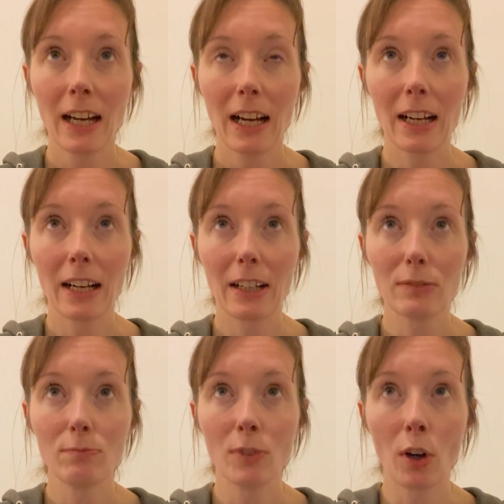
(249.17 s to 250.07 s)

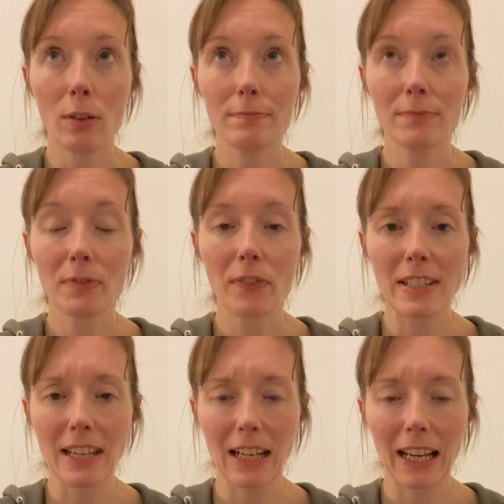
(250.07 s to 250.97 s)
not
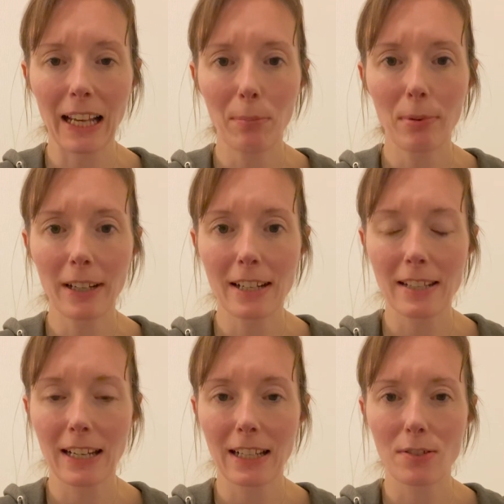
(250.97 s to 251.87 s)
physically, but as
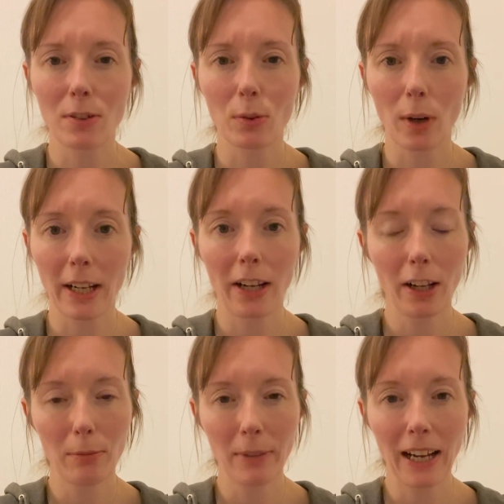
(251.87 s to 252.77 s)
in it's not quite home yet.